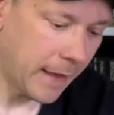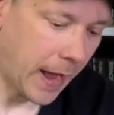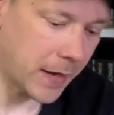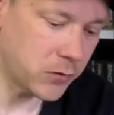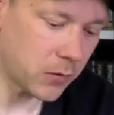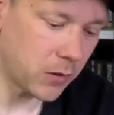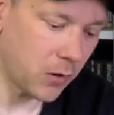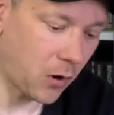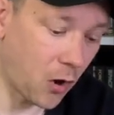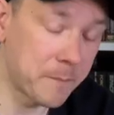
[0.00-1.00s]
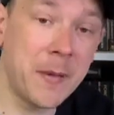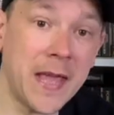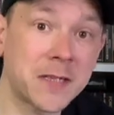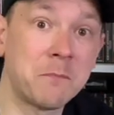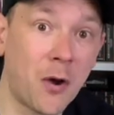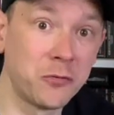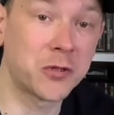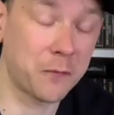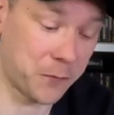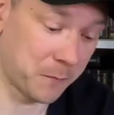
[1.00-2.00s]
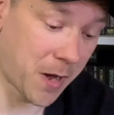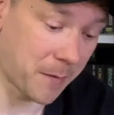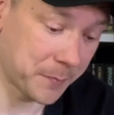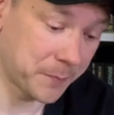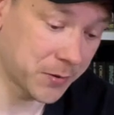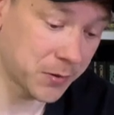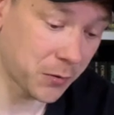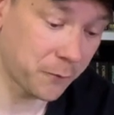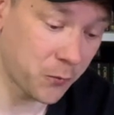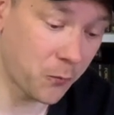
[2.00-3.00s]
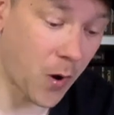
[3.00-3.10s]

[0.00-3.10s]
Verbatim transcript: and I picked most of them up because I thought,